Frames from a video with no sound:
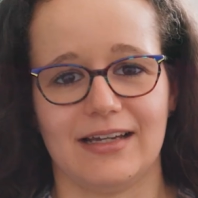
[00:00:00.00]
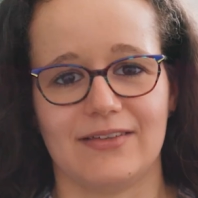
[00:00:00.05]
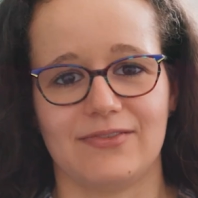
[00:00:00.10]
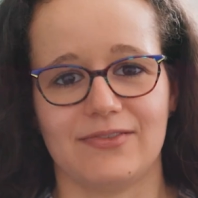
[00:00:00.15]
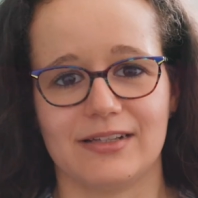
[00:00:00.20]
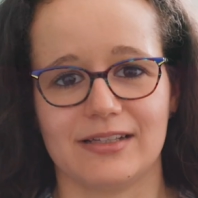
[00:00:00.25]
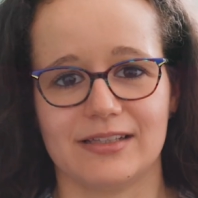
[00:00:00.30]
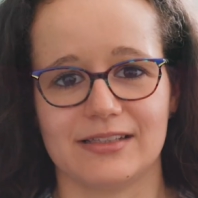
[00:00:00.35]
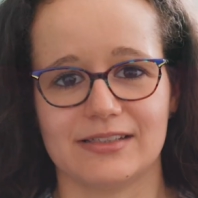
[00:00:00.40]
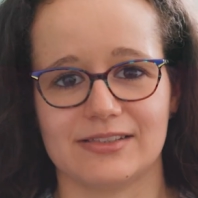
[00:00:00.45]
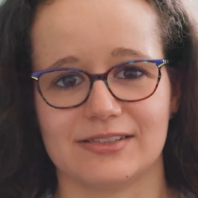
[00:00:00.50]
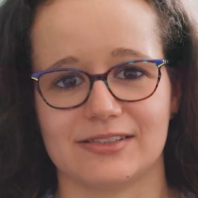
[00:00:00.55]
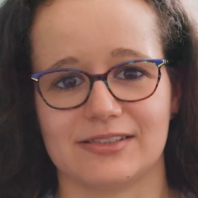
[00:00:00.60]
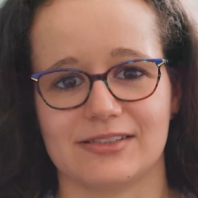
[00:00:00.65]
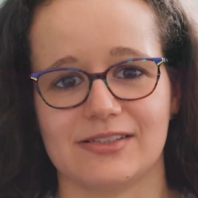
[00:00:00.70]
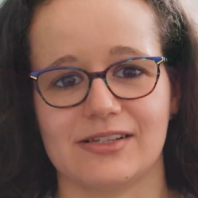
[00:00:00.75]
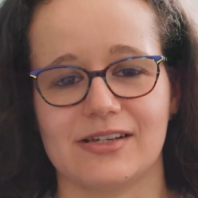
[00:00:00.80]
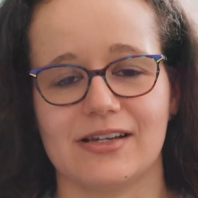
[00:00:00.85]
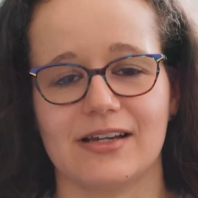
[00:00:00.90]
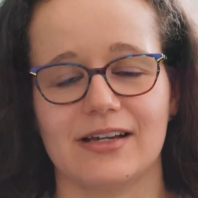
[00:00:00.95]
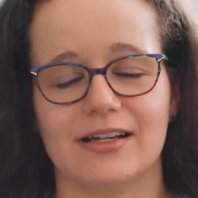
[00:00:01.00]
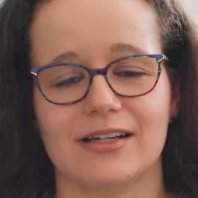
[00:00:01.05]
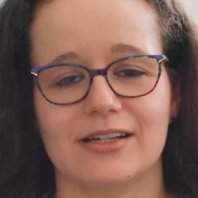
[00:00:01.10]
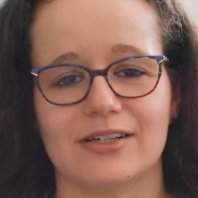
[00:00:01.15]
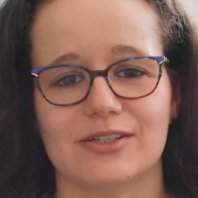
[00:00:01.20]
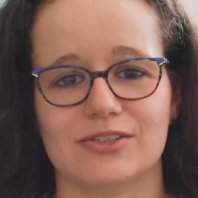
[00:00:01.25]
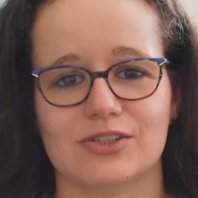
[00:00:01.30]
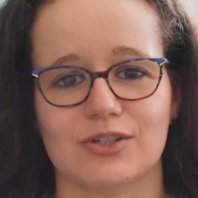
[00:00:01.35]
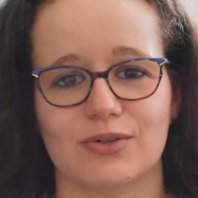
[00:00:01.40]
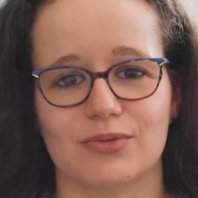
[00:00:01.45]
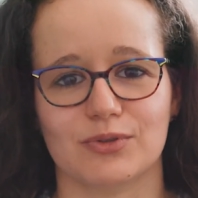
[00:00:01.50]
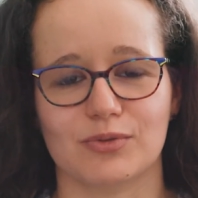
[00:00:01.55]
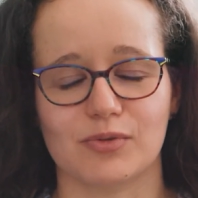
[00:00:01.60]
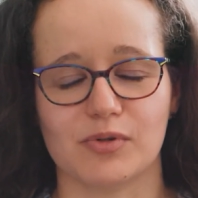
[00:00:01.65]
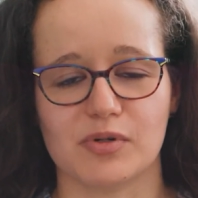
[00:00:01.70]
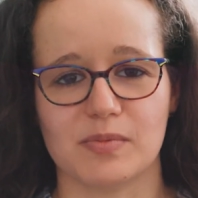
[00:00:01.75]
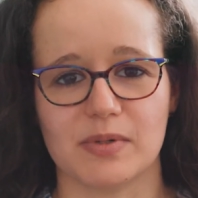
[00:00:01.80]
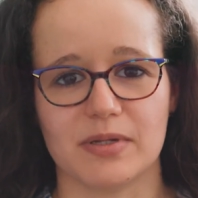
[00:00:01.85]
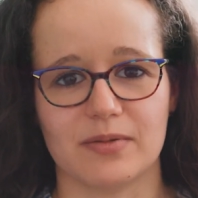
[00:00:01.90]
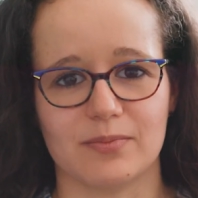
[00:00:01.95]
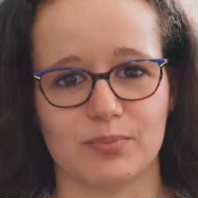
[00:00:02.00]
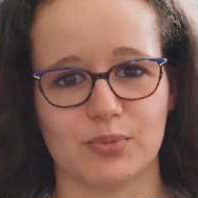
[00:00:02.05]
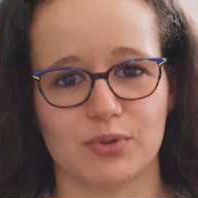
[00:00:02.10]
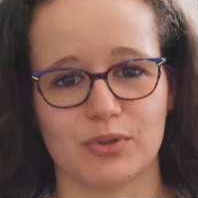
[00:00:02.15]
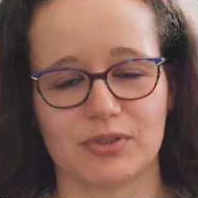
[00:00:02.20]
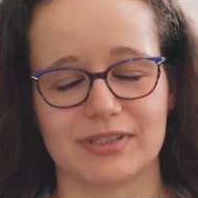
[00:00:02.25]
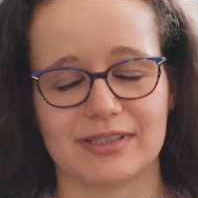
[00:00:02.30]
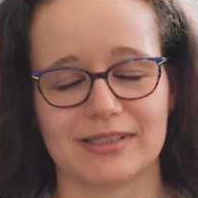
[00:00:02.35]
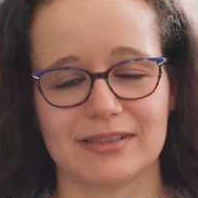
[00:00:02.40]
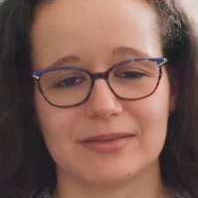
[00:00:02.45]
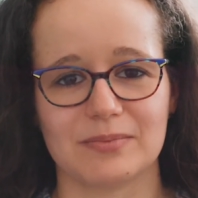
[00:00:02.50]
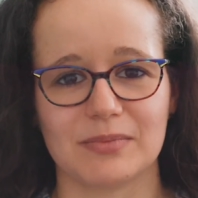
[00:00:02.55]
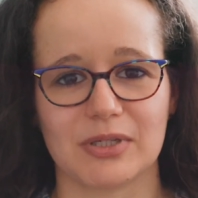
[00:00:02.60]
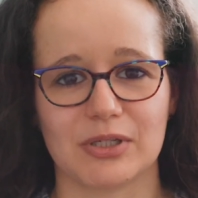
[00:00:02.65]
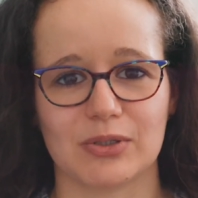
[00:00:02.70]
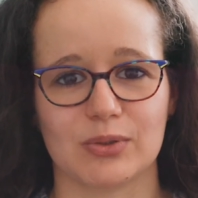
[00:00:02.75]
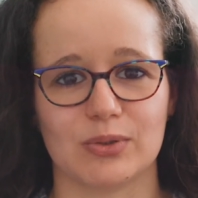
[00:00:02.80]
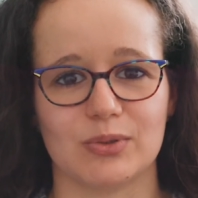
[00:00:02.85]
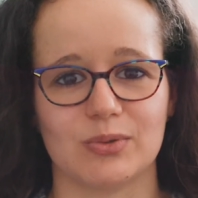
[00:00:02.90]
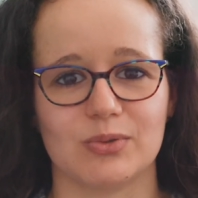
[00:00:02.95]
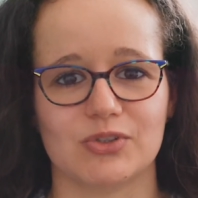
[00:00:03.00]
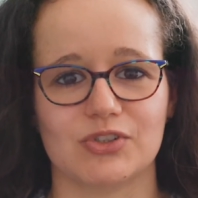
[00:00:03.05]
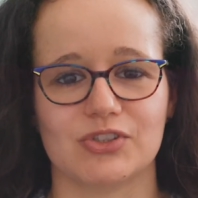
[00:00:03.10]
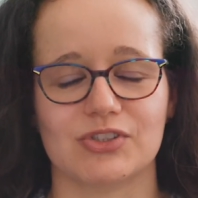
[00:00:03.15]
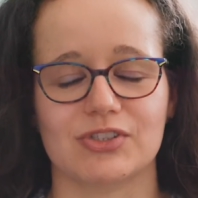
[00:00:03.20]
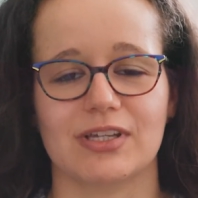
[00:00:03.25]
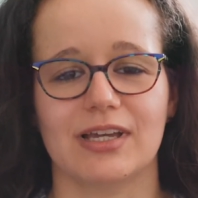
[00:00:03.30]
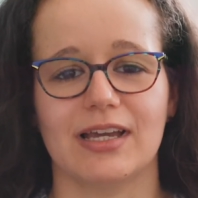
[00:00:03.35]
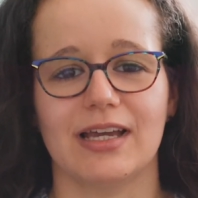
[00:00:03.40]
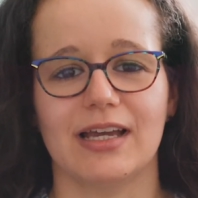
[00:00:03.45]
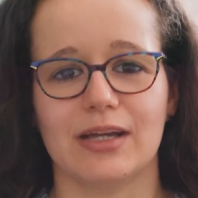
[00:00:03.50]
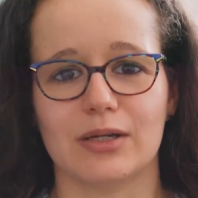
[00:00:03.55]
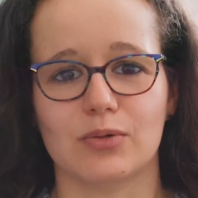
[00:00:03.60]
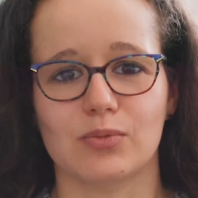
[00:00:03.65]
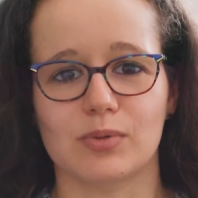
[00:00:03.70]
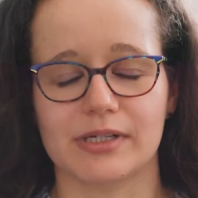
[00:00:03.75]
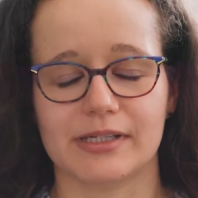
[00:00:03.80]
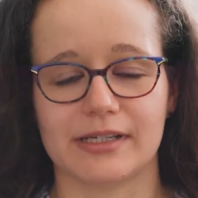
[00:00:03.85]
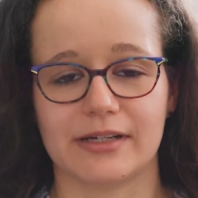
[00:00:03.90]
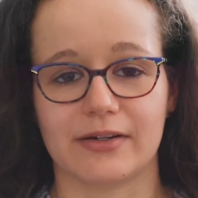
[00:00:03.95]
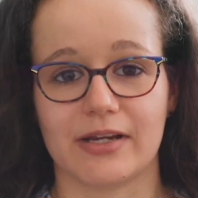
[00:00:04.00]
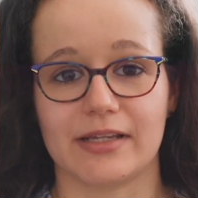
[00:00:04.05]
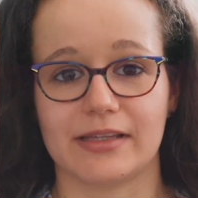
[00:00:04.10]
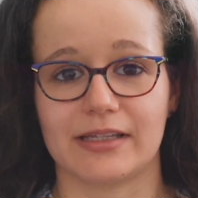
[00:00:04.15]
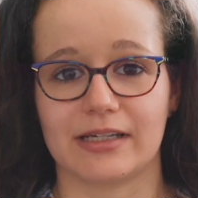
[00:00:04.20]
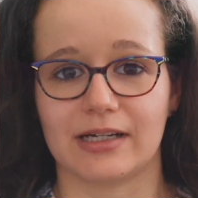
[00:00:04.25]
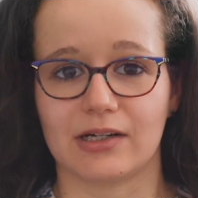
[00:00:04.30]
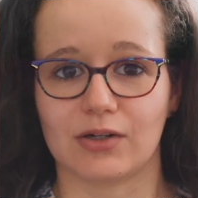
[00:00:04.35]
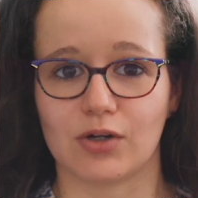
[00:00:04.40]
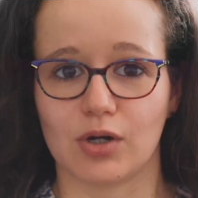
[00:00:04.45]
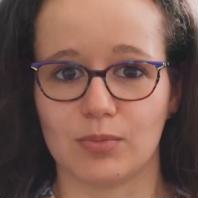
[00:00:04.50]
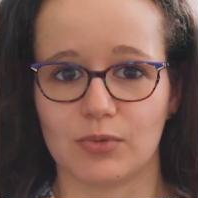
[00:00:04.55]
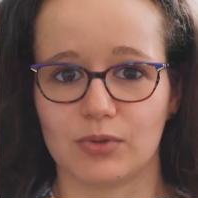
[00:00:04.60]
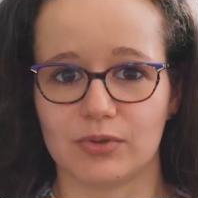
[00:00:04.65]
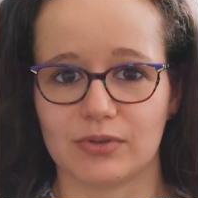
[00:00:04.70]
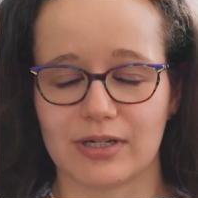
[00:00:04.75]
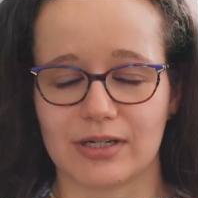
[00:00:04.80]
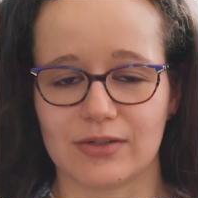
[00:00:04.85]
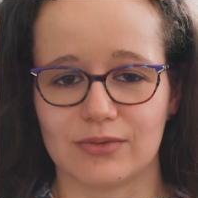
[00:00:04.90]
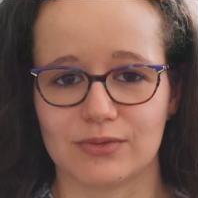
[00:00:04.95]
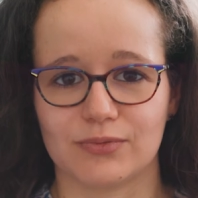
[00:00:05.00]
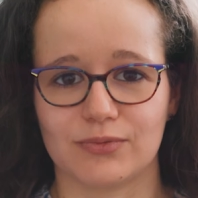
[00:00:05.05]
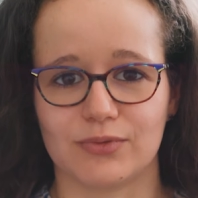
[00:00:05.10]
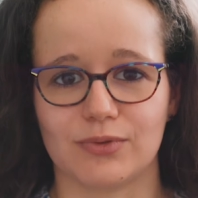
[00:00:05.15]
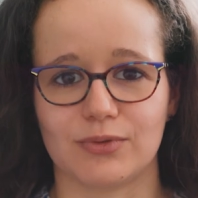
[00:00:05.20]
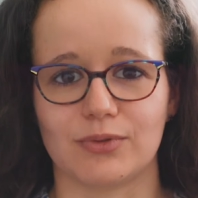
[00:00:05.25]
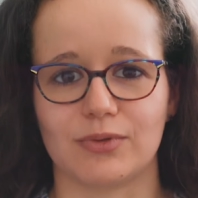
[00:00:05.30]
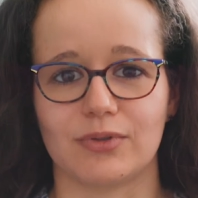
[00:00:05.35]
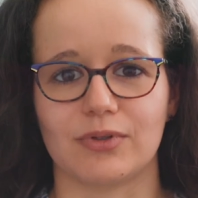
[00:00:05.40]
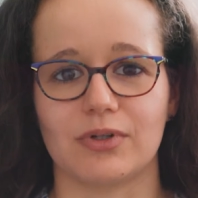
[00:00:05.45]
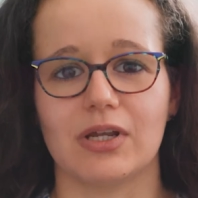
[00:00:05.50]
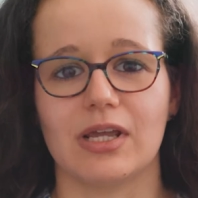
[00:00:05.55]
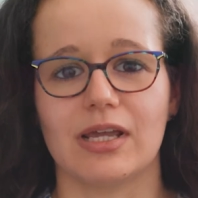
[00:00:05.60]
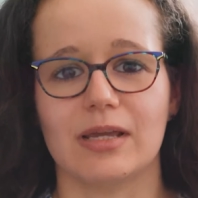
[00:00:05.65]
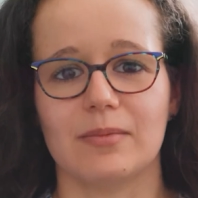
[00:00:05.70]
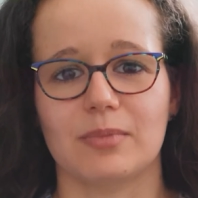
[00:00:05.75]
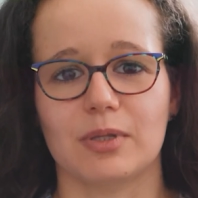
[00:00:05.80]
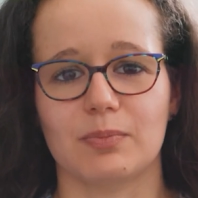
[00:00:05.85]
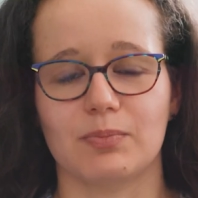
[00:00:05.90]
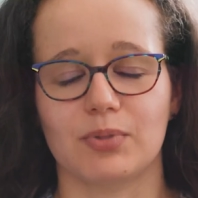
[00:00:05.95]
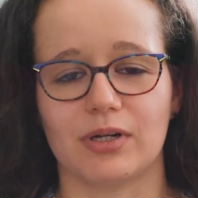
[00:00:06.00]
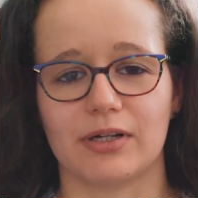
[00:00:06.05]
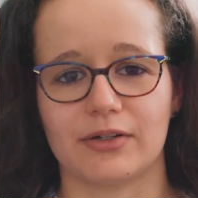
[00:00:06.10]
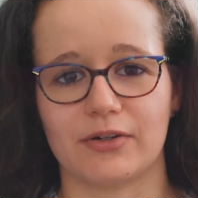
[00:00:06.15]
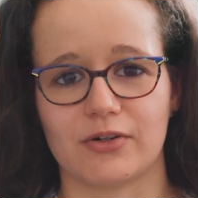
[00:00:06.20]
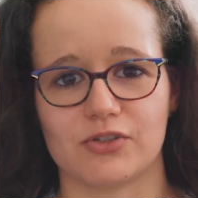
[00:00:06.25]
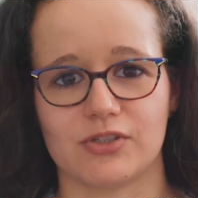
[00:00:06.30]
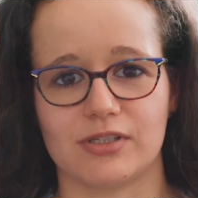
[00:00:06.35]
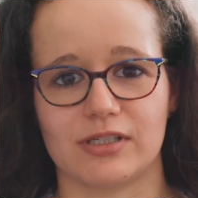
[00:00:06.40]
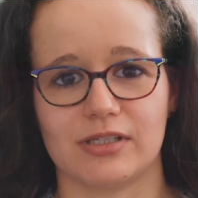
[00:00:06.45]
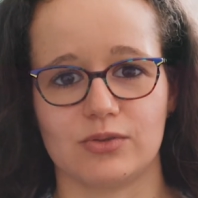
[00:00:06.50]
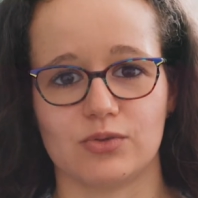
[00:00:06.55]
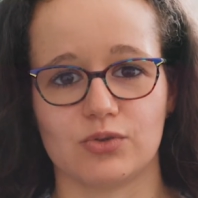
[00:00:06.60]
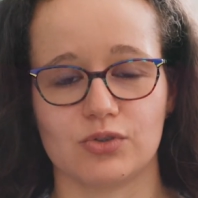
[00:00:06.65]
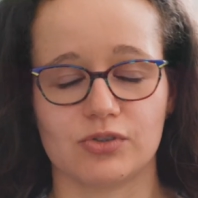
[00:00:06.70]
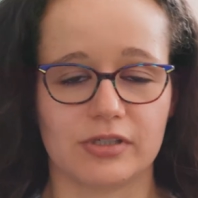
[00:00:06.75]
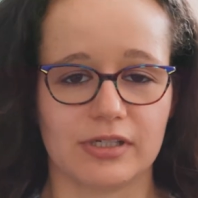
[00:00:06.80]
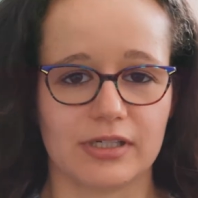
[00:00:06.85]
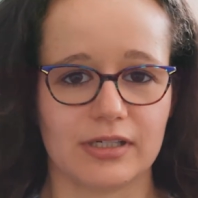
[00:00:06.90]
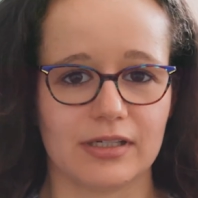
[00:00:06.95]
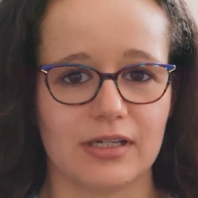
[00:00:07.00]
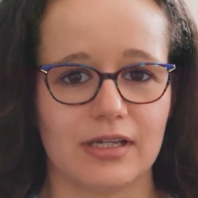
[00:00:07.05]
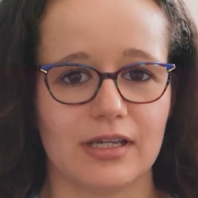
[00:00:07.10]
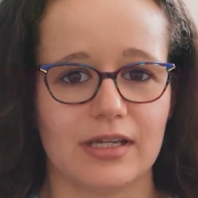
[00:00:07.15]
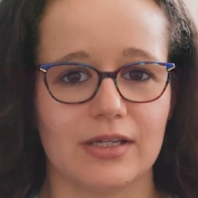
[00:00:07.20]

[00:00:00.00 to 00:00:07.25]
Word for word: I feel this uh, software will be important because it will create a common ground for people across the industry